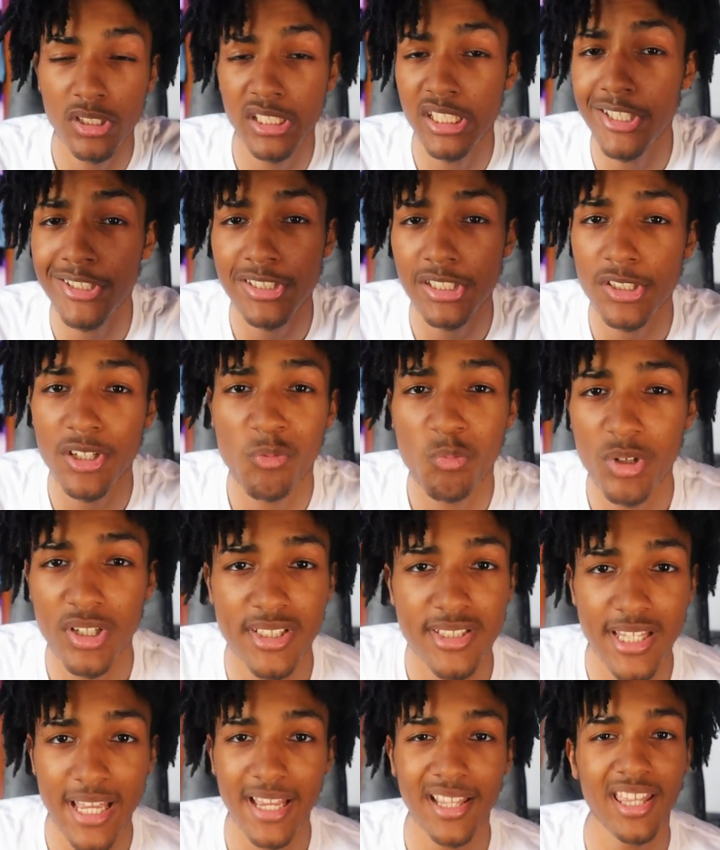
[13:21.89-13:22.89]
These are the
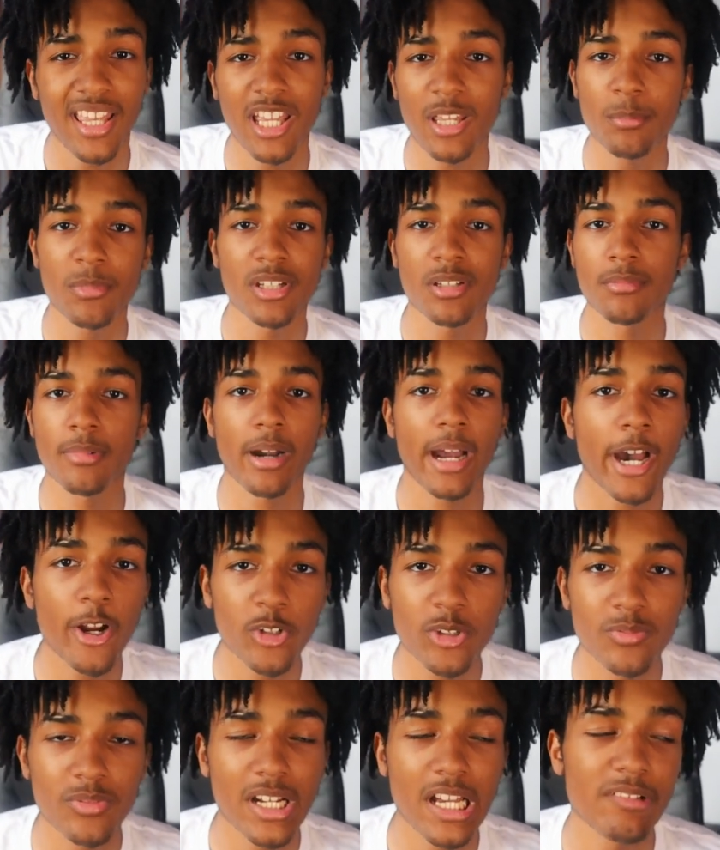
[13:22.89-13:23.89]
ones that came in, bro. I
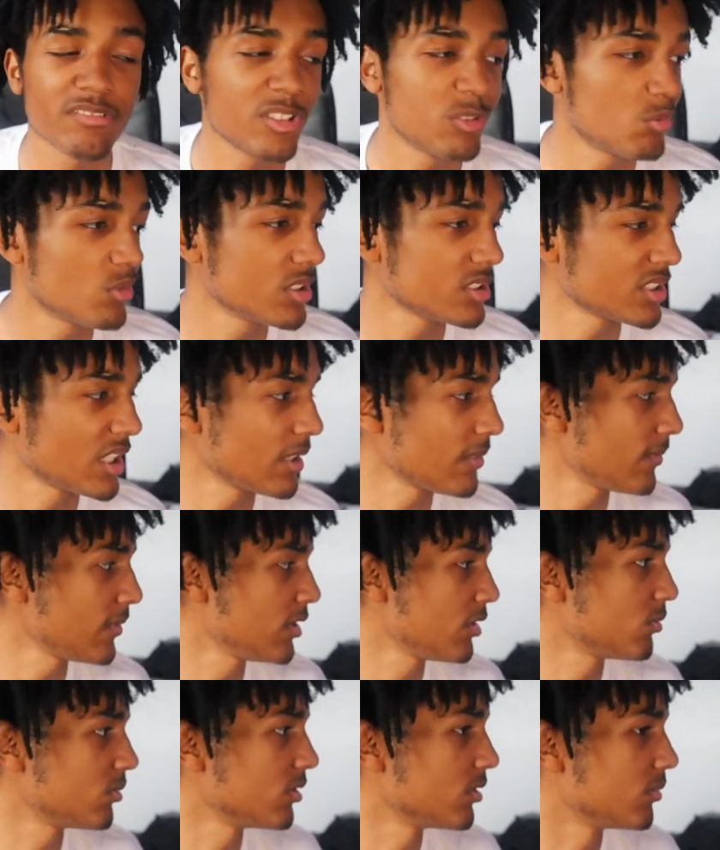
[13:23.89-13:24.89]
don't even have the one that
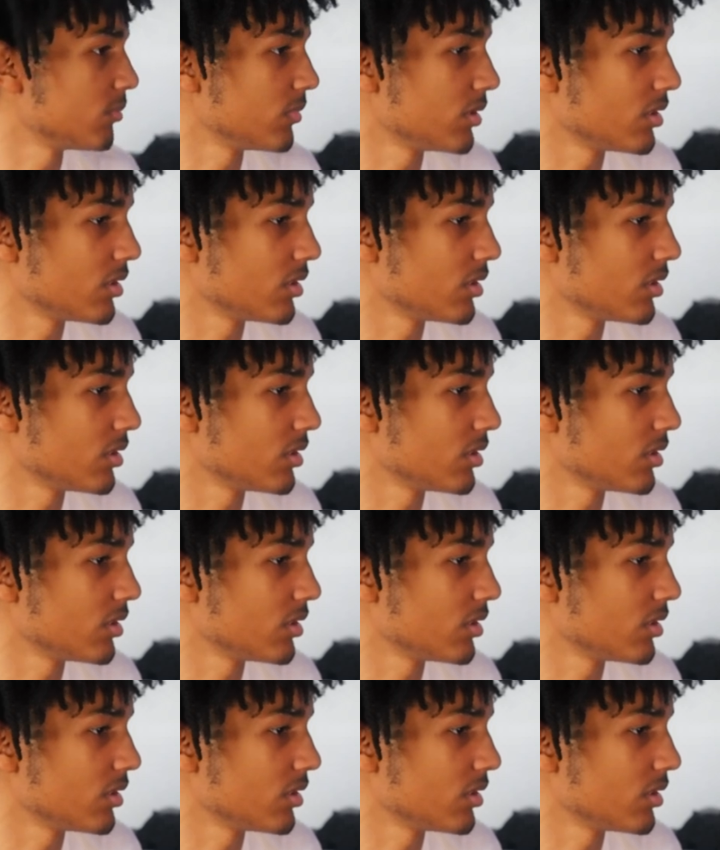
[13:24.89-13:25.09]
fit one,